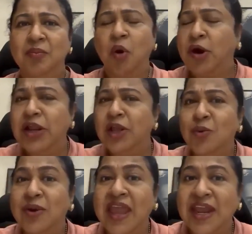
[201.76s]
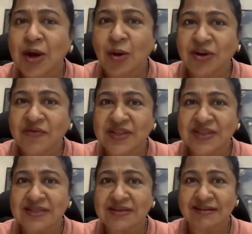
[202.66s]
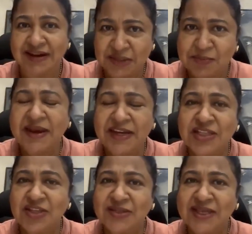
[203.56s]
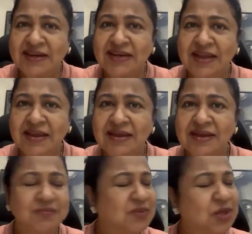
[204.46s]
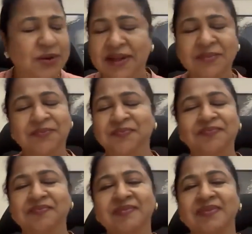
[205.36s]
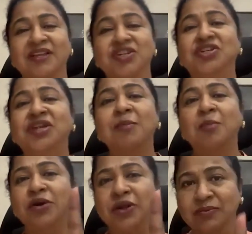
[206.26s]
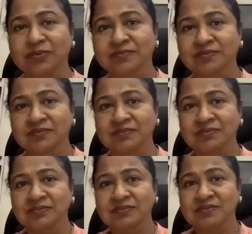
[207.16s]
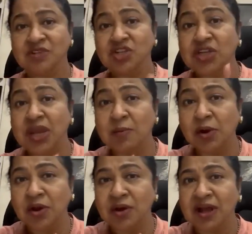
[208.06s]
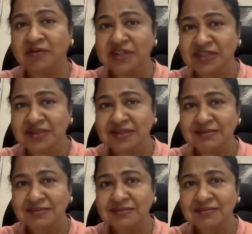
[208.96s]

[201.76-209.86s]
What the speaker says: What do you gain out of this? Respect in society? Sorry. Shame on you. Shame on your cowardice.